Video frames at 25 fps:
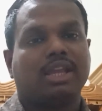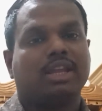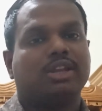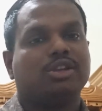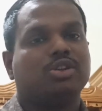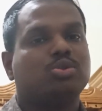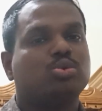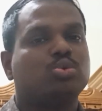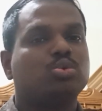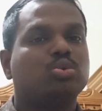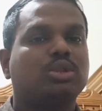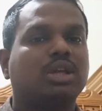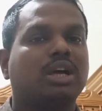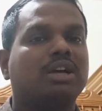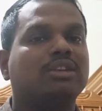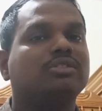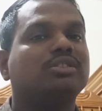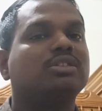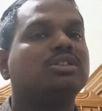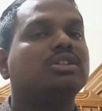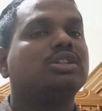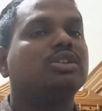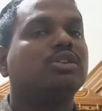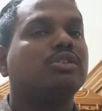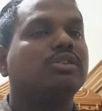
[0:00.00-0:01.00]
In
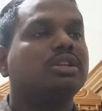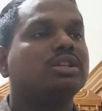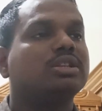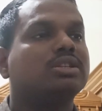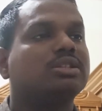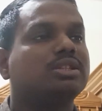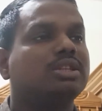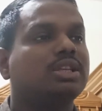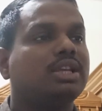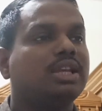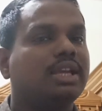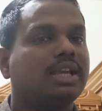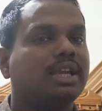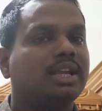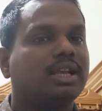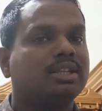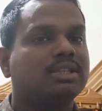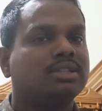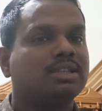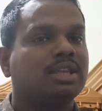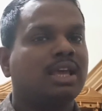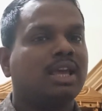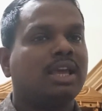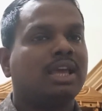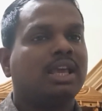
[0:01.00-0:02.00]

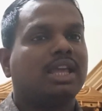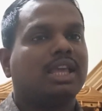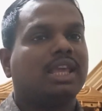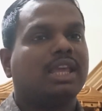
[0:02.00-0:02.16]
2026,